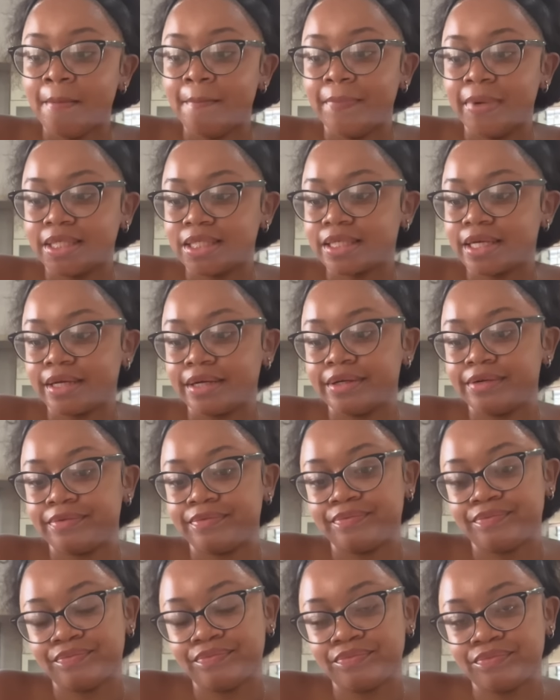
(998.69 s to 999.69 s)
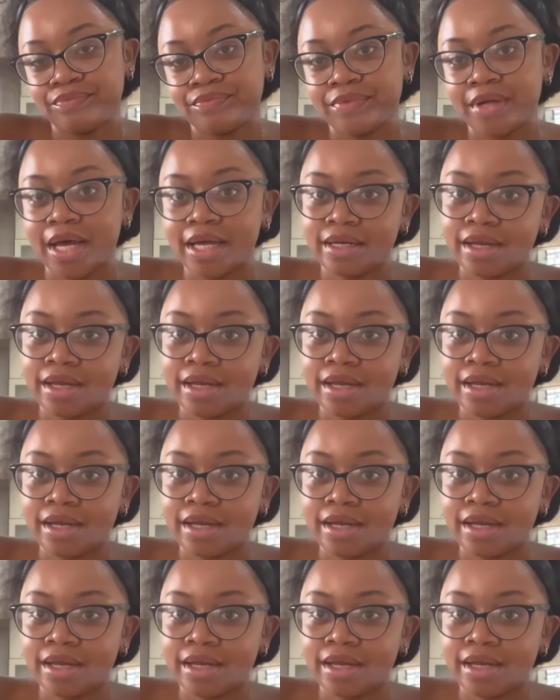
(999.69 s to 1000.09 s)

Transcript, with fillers: But okay, I